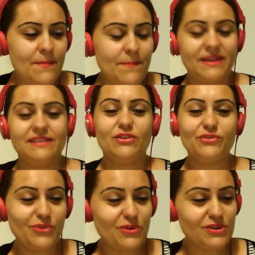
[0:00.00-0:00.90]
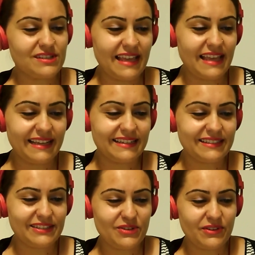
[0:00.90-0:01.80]
But of course,
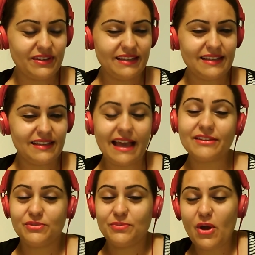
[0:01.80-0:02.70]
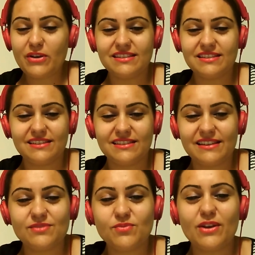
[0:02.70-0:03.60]
to be honest,
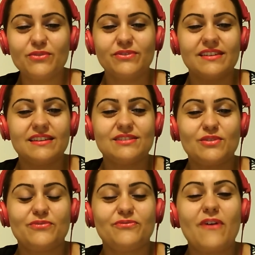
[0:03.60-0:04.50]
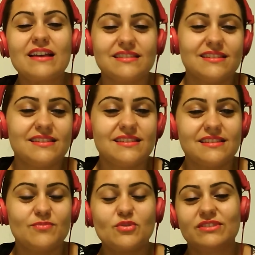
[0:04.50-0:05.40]
is one of the sort of fastest, most